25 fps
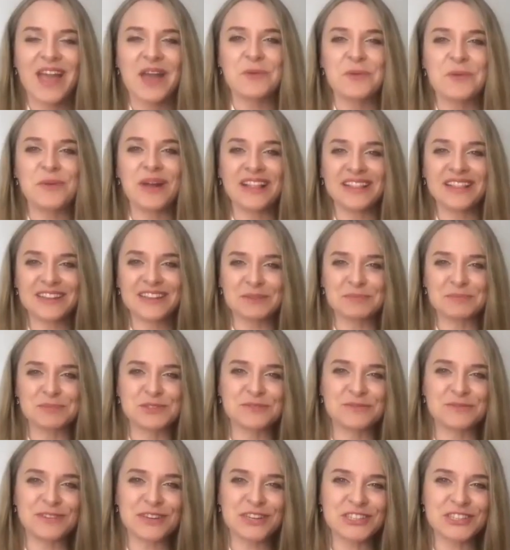Welcome
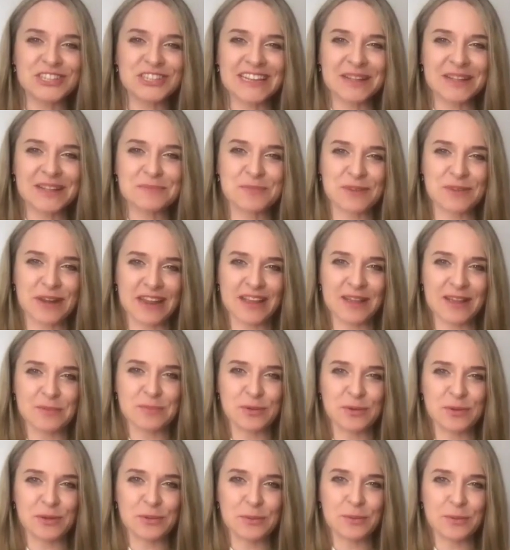to Virtually Unbreakable,